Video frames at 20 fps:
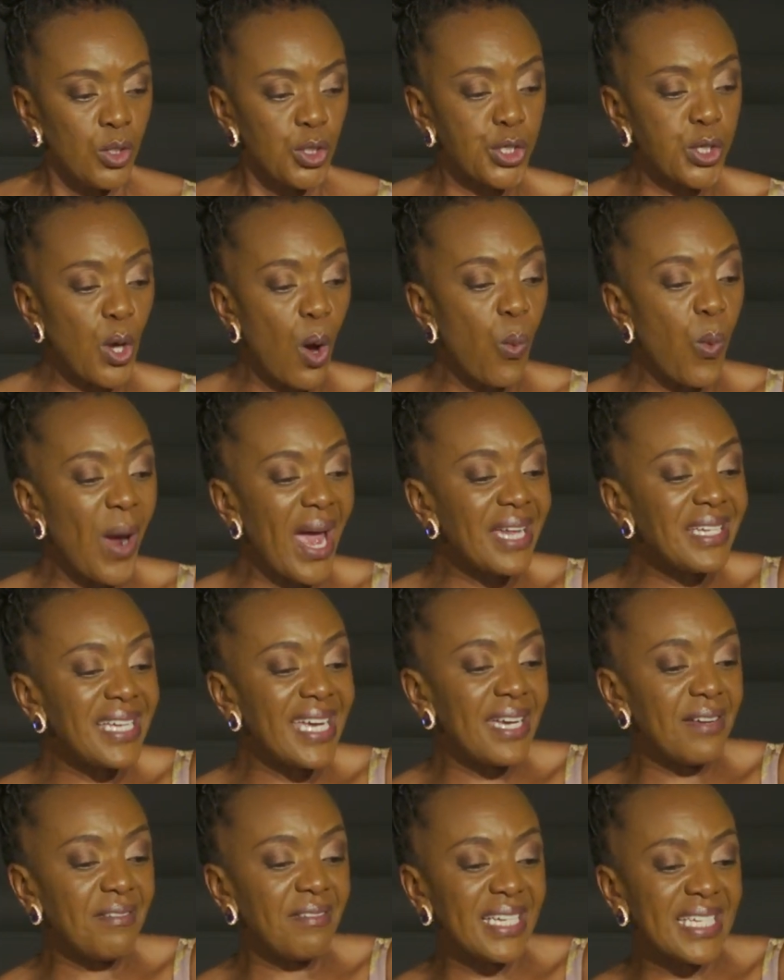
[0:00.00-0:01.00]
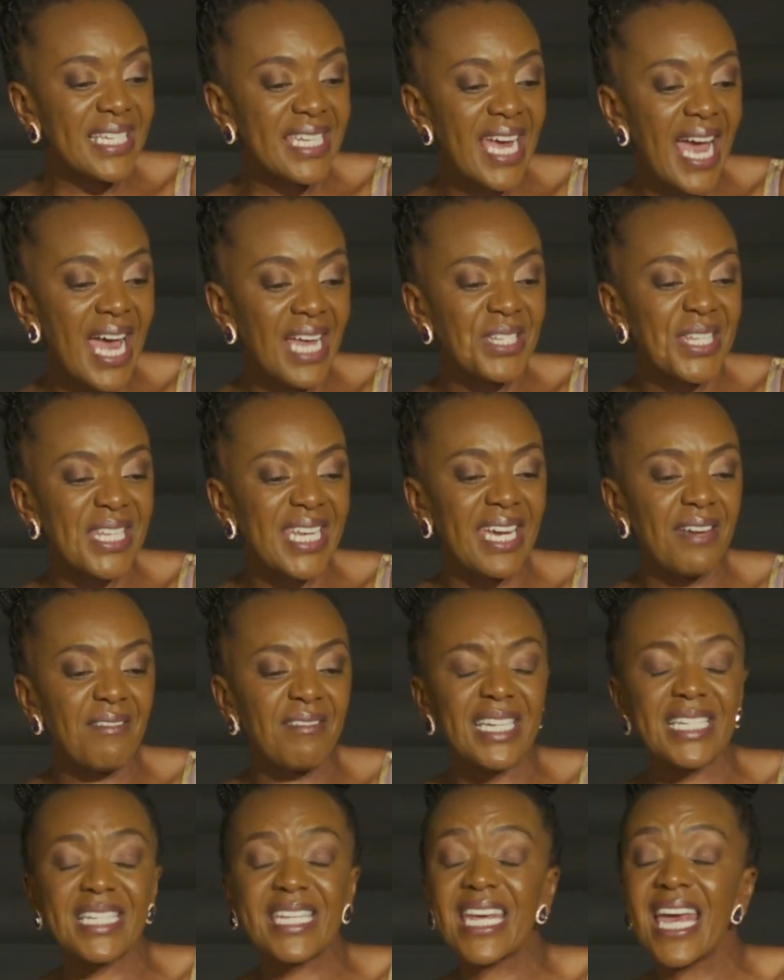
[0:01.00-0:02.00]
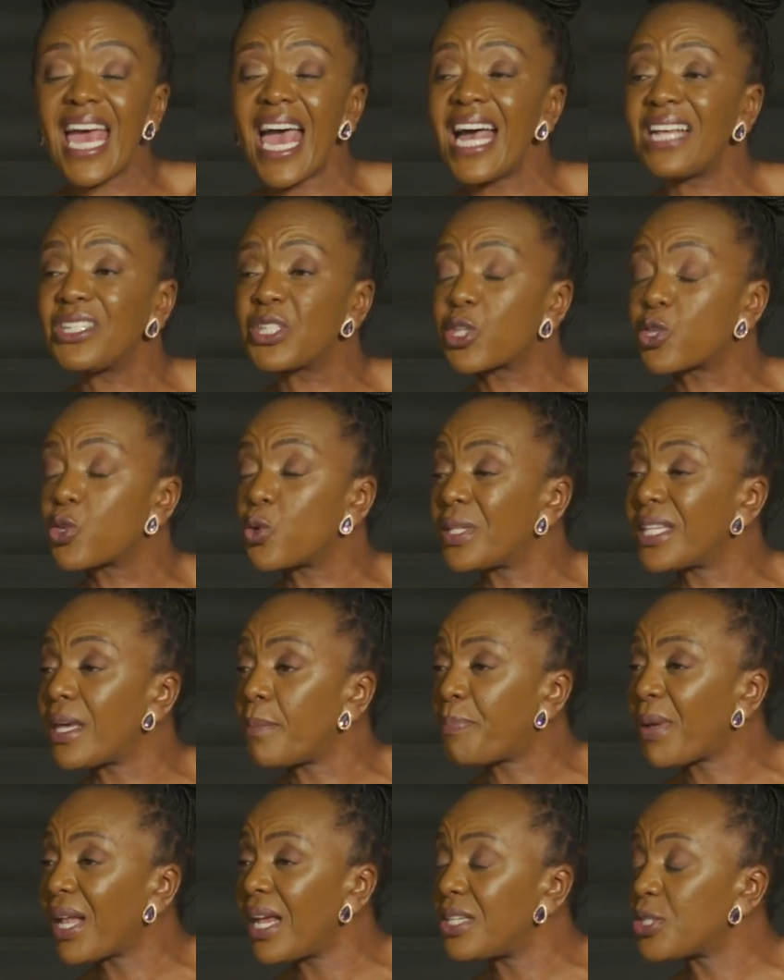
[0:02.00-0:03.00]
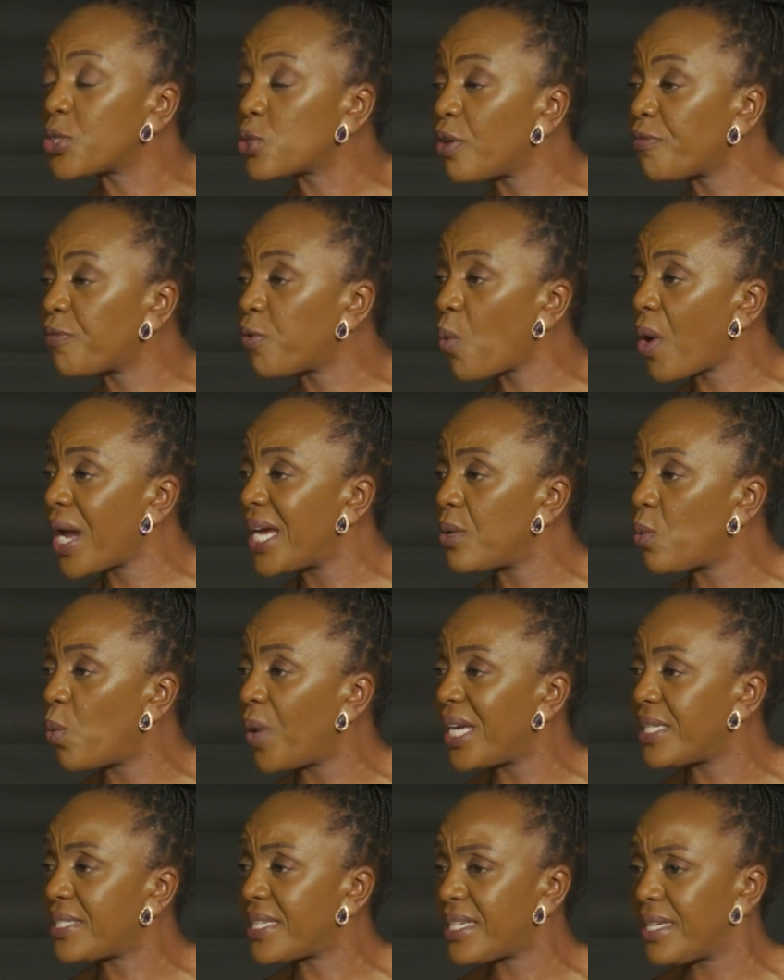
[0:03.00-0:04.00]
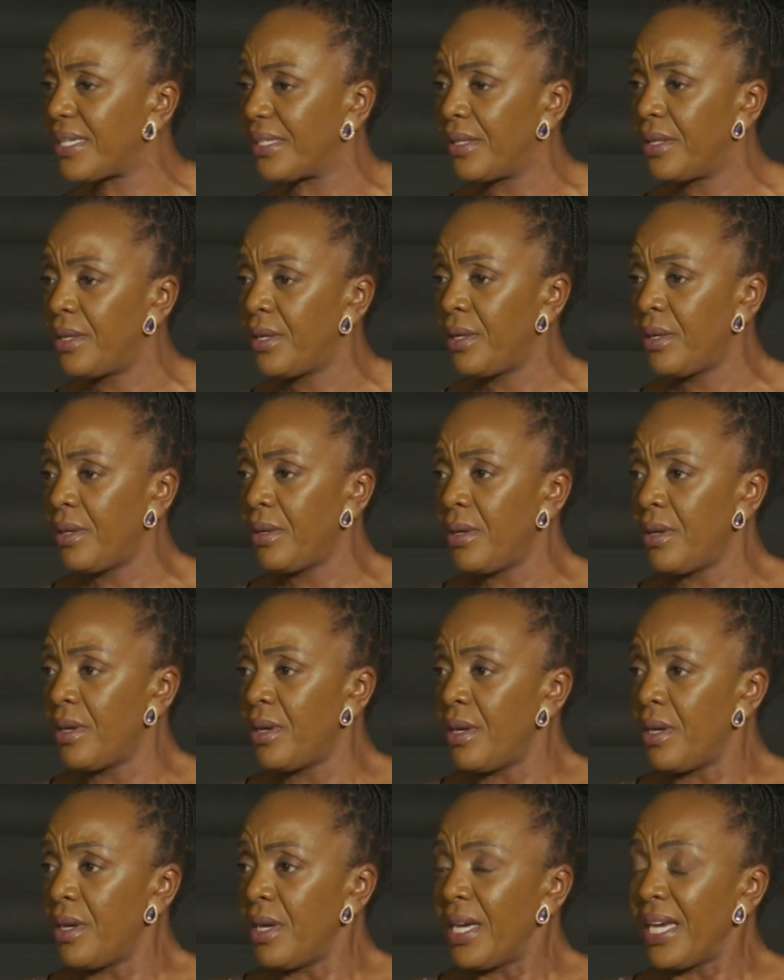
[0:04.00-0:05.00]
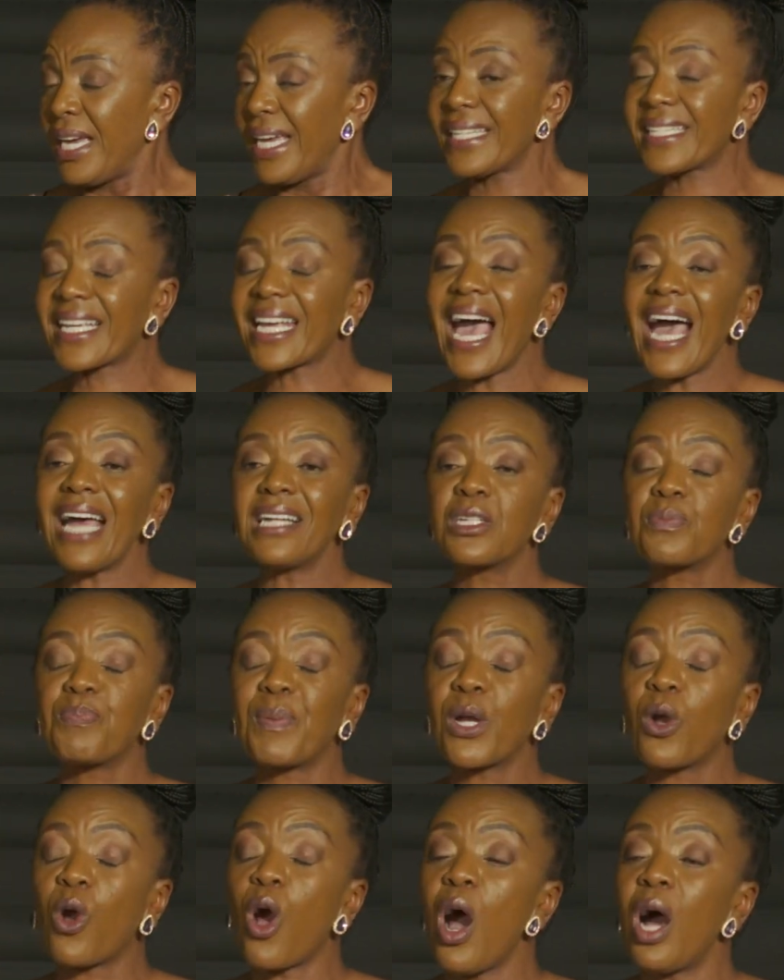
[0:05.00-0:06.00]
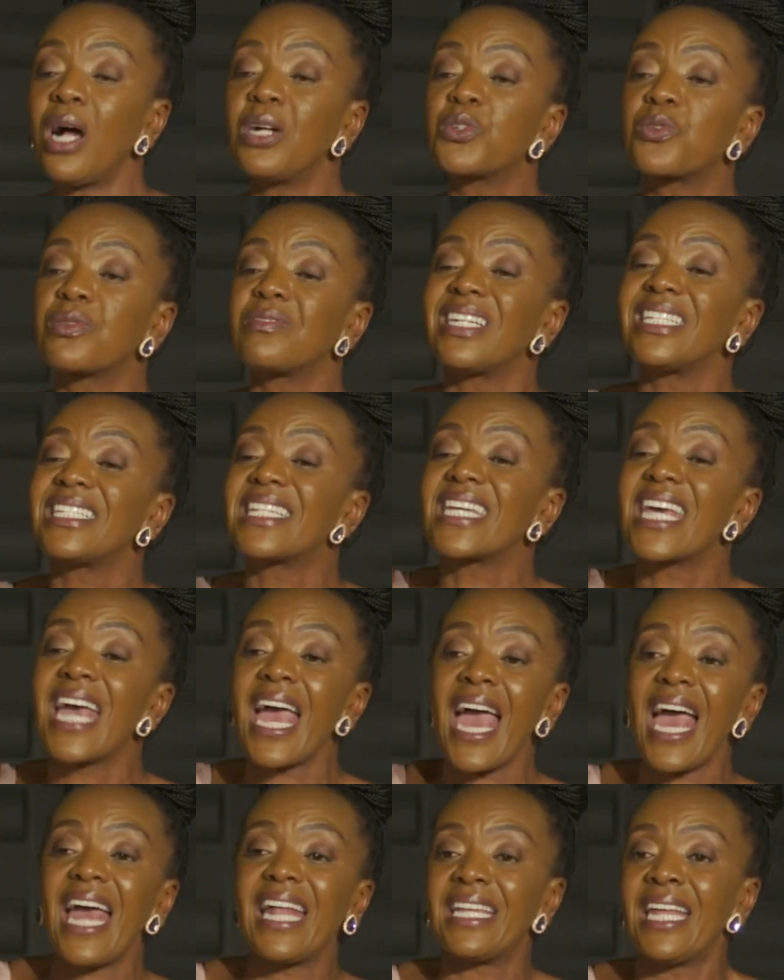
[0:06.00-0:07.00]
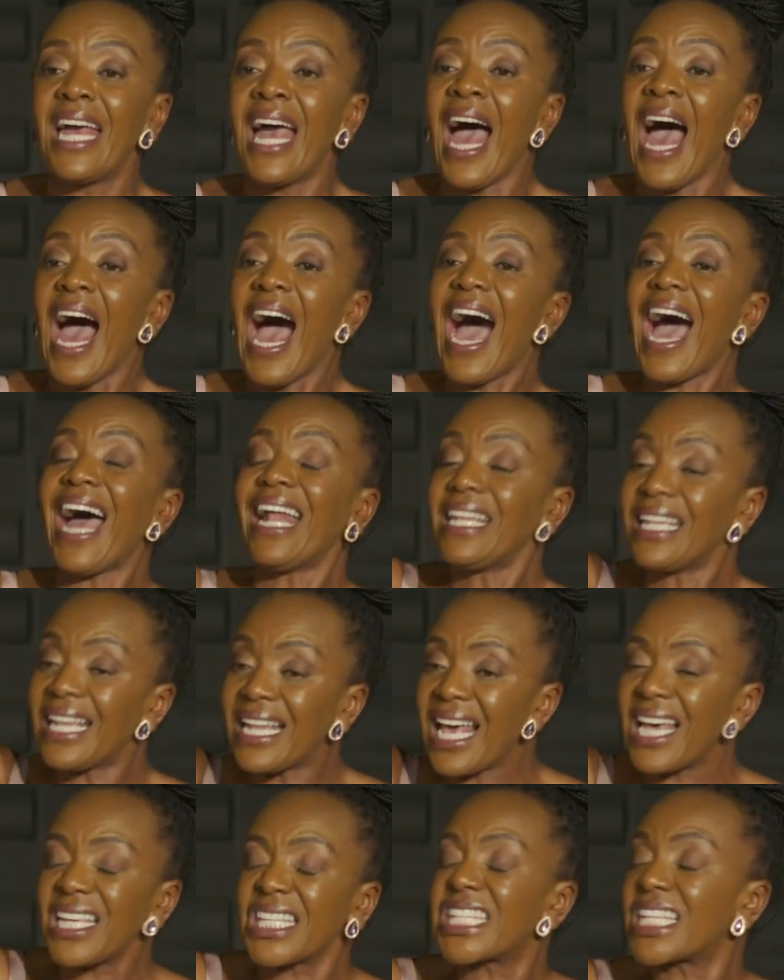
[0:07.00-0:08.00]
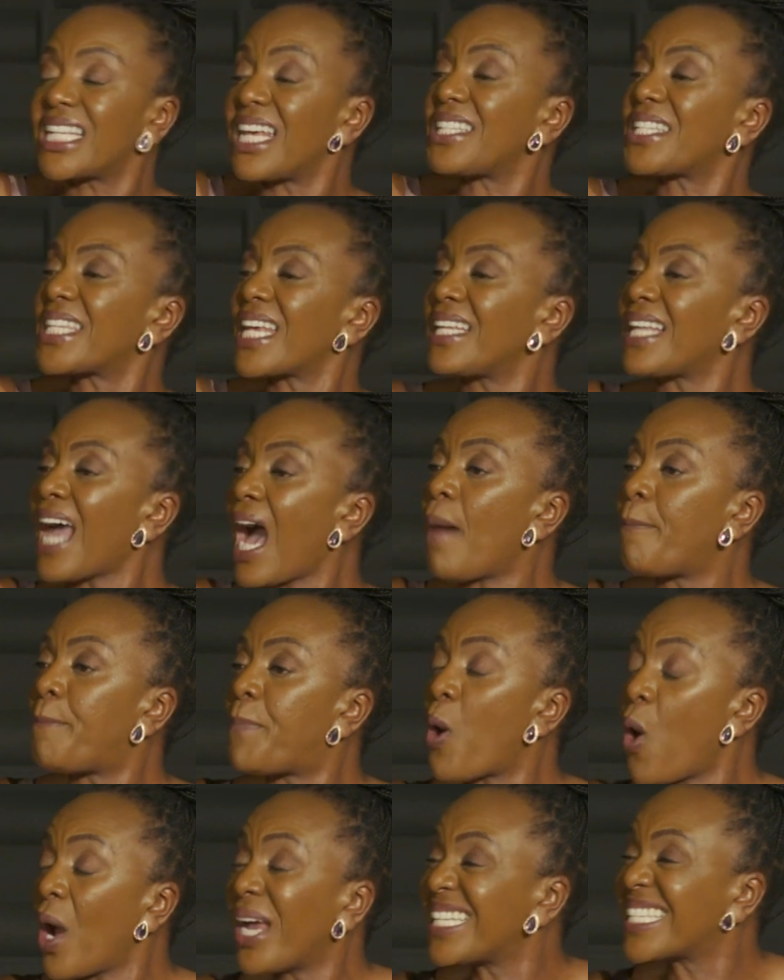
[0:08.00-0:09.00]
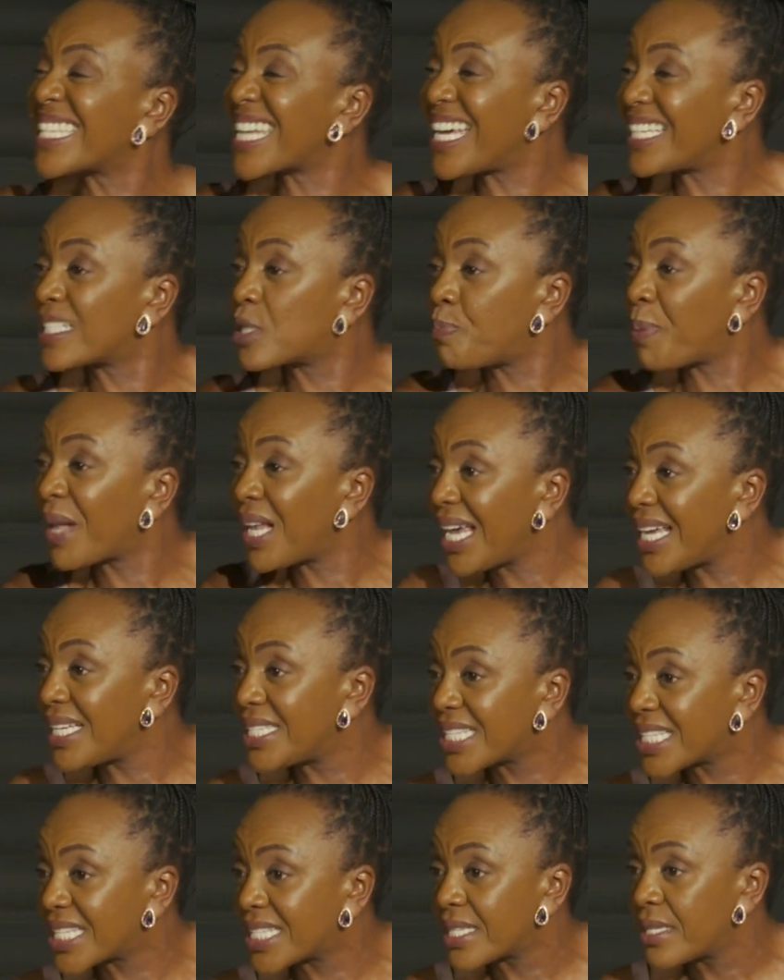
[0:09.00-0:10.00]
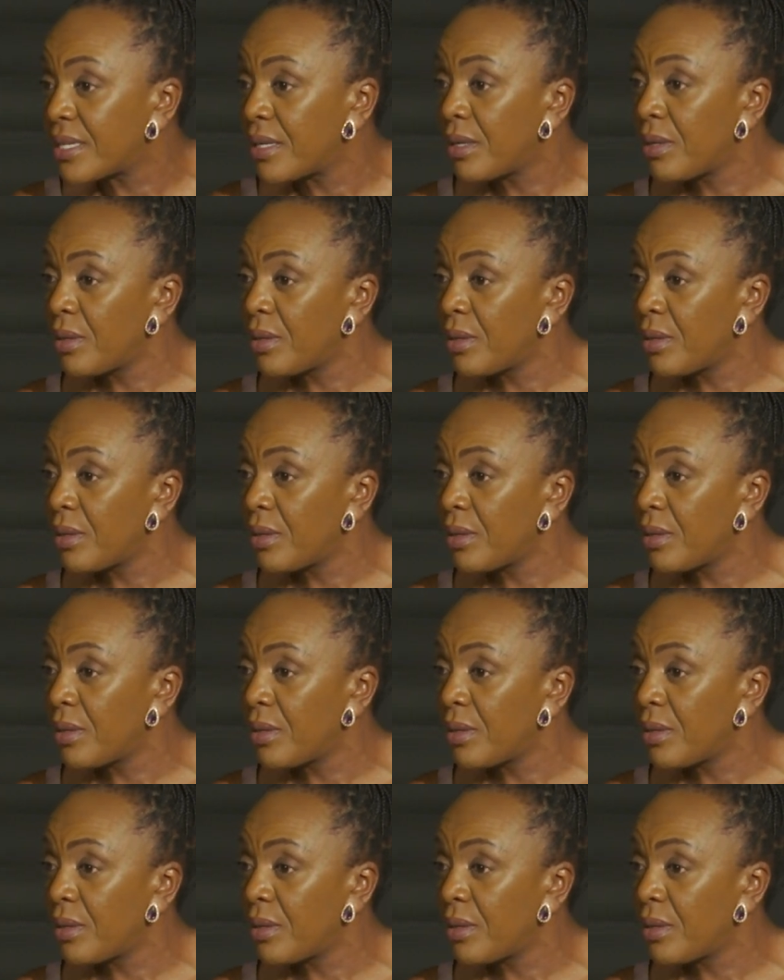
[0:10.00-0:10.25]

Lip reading: So when he returns to the place of waiting. It can't be called return unless there's an appointed place.